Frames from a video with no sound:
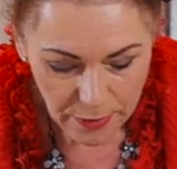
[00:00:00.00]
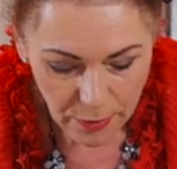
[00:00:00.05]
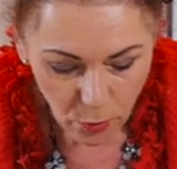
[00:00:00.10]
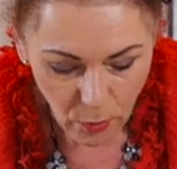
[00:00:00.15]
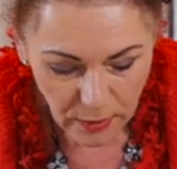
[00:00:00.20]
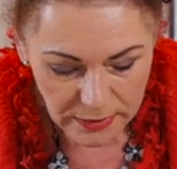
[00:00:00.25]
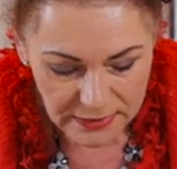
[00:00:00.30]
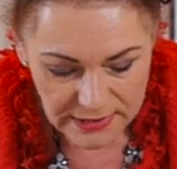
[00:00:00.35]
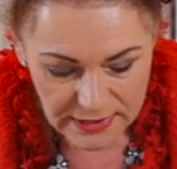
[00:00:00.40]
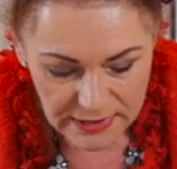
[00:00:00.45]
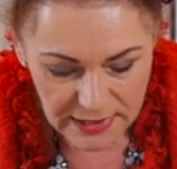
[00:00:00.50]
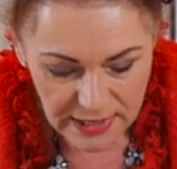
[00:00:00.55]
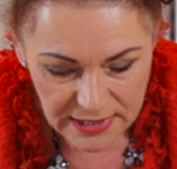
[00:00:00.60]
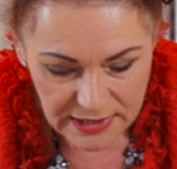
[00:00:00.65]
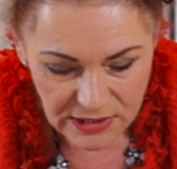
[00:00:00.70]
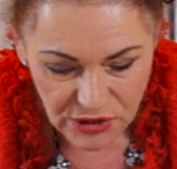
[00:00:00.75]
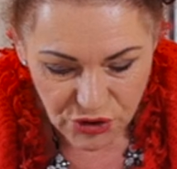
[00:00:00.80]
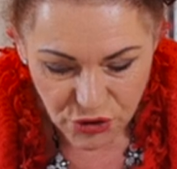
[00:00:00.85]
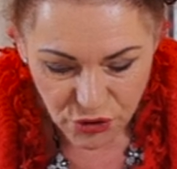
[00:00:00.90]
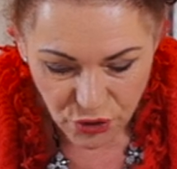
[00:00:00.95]
once
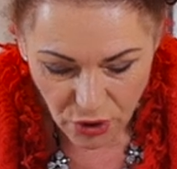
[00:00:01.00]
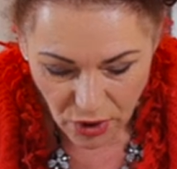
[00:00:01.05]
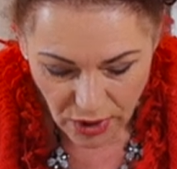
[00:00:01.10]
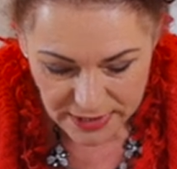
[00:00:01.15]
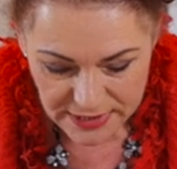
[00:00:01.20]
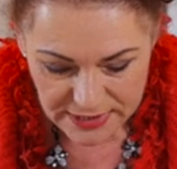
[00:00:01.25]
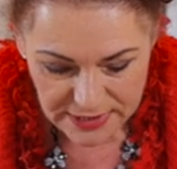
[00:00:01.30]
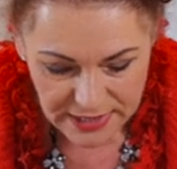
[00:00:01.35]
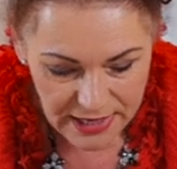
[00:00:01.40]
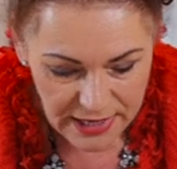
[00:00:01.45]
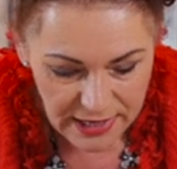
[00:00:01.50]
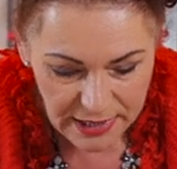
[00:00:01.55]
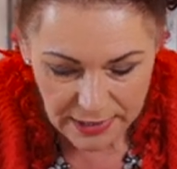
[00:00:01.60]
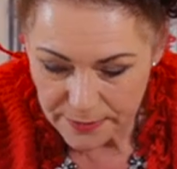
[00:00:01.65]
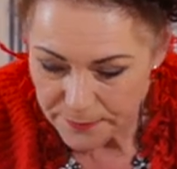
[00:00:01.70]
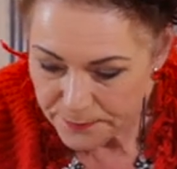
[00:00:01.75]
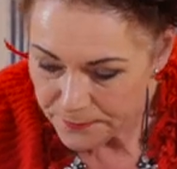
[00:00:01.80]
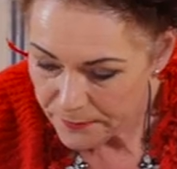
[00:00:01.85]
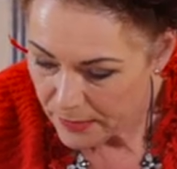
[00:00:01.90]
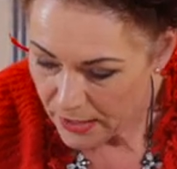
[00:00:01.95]
that's dried
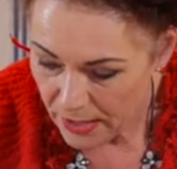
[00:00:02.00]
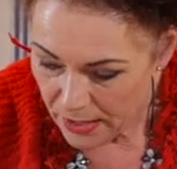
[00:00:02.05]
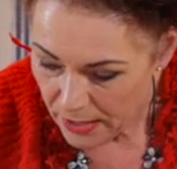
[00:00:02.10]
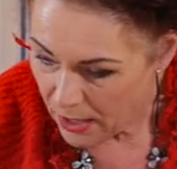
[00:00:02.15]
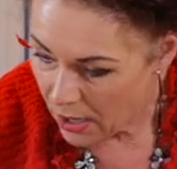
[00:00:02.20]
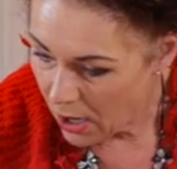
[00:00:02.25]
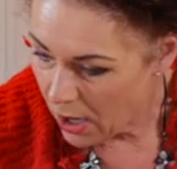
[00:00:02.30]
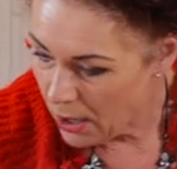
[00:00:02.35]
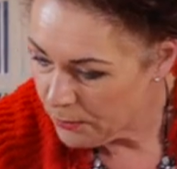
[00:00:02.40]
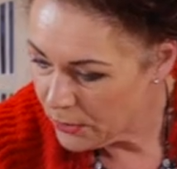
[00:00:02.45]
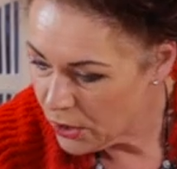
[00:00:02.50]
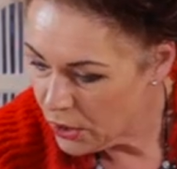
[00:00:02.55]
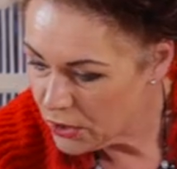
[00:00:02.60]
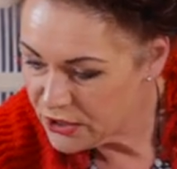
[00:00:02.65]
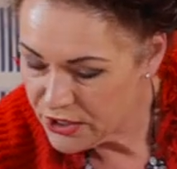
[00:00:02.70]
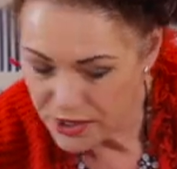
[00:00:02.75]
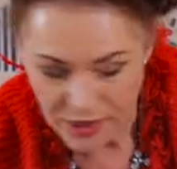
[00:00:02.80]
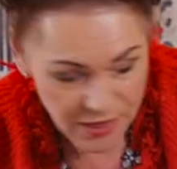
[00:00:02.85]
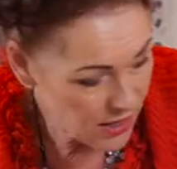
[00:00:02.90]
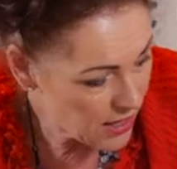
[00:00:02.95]
again, I'm going
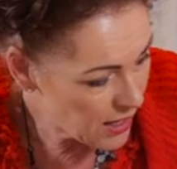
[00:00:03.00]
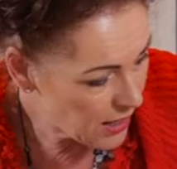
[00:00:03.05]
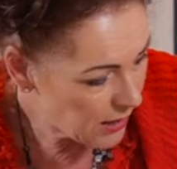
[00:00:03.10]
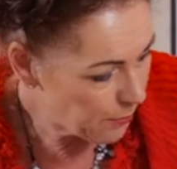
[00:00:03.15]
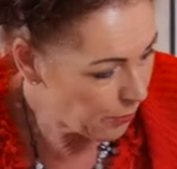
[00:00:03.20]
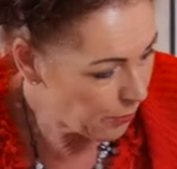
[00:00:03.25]
to then